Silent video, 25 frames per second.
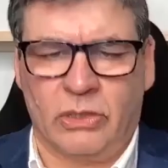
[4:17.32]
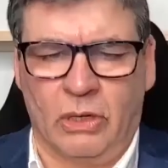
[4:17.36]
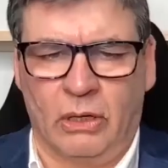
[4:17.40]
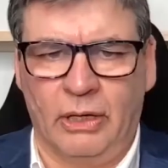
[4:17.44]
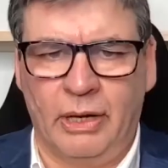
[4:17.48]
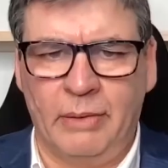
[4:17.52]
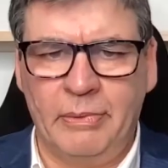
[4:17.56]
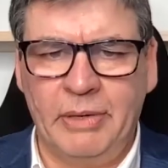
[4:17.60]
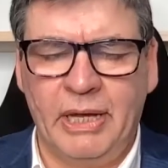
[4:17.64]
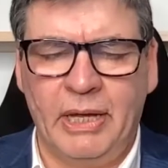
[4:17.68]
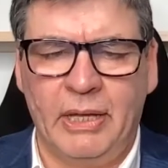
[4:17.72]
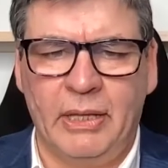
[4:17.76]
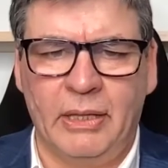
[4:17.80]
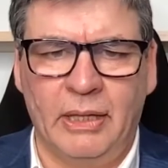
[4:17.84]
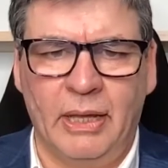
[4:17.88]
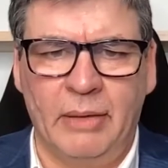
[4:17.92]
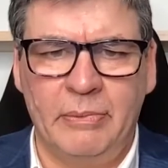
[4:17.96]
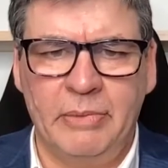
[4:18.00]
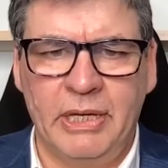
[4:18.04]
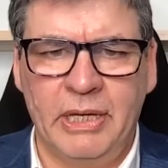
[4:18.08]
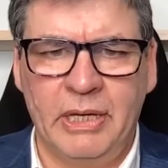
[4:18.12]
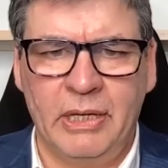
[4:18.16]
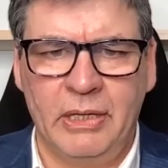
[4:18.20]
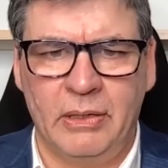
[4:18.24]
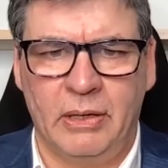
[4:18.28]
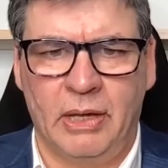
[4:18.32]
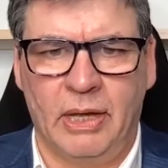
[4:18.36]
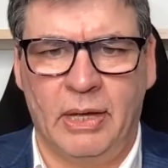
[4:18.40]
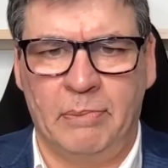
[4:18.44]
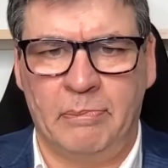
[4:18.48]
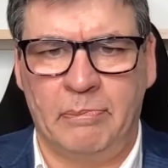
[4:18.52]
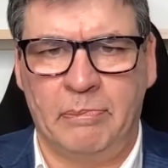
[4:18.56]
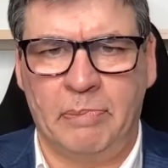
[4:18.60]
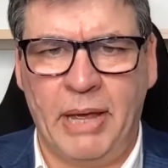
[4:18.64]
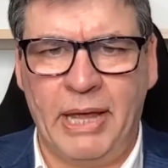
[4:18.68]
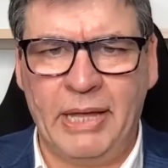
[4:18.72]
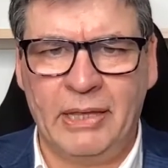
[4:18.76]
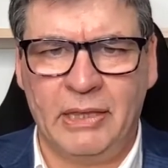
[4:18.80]
so let me
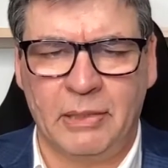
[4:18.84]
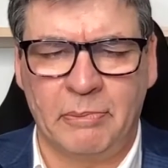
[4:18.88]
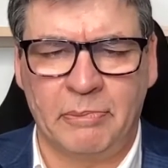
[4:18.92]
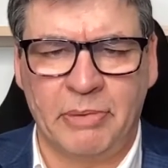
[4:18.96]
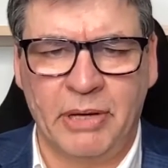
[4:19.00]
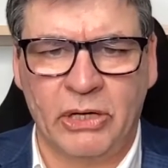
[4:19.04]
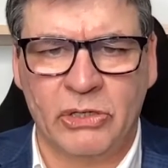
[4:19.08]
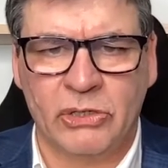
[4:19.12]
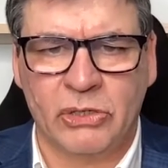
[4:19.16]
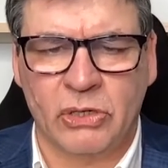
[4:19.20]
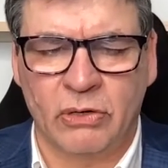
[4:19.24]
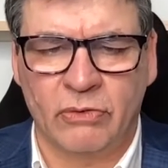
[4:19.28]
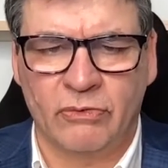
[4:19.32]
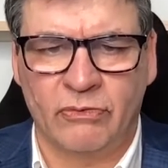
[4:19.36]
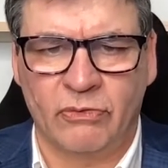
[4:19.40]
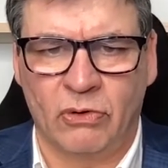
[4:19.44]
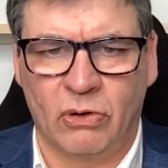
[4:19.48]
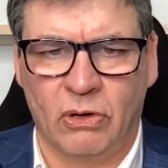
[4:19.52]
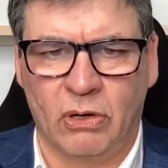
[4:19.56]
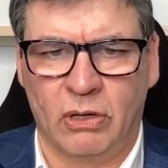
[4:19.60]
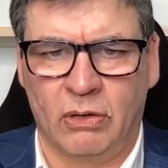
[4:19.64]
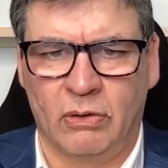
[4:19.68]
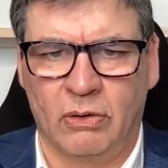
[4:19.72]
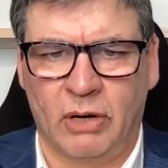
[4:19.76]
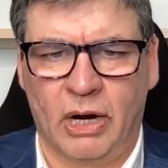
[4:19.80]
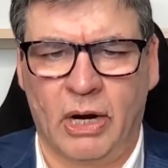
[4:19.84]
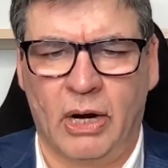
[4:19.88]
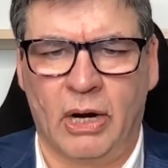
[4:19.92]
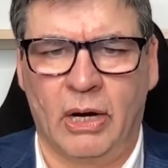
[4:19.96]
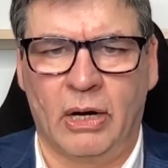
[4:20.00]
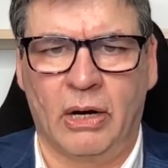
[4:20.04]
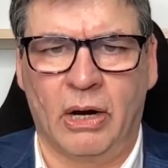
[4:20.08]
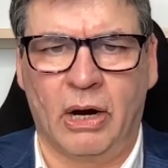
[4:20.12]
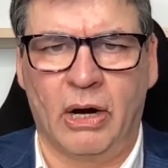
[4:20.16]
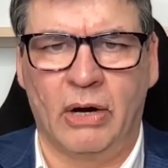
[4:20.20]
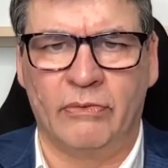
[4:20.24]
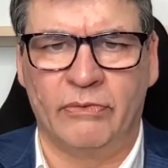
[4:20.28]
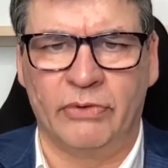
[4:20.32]
paint the picture for
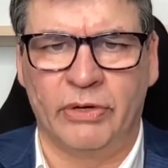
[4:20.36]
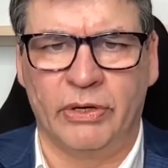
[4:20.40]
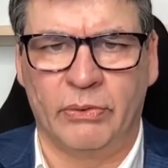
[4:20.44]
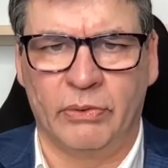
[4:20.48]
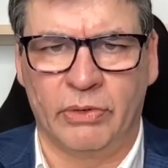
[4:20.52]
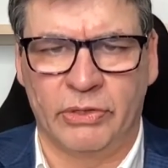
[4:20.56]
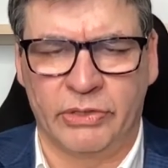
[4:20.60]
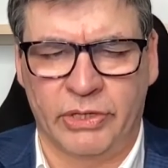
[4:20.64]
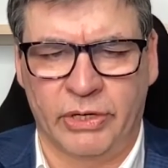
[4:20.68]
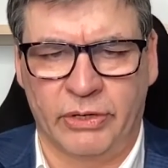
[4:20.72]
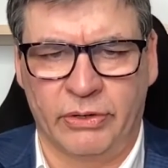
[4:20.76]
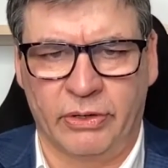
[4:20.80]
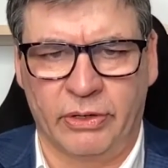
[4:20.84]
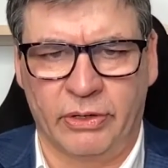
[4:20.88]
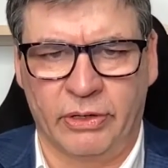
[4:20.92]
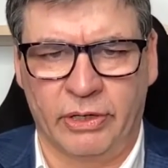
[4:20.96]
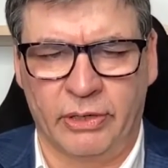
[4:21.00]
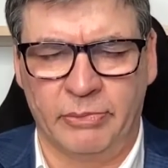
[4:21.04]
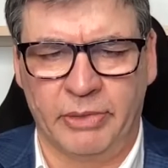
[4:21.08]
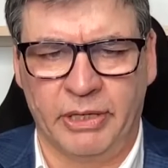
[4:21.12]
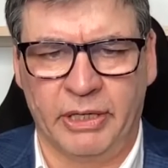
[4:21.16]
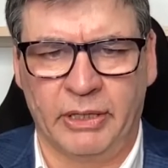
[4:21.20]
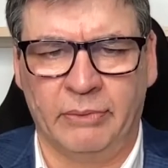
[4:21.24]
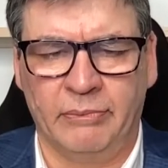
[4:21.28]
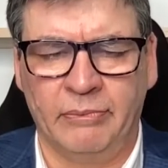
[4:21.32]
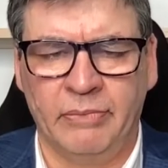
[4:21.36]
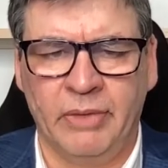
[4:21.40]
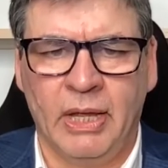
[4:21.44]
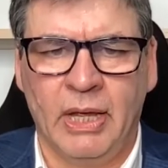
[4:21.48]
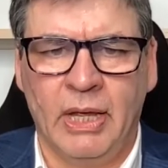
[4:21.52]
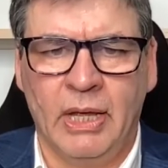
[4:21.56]
our viewers here, Emil.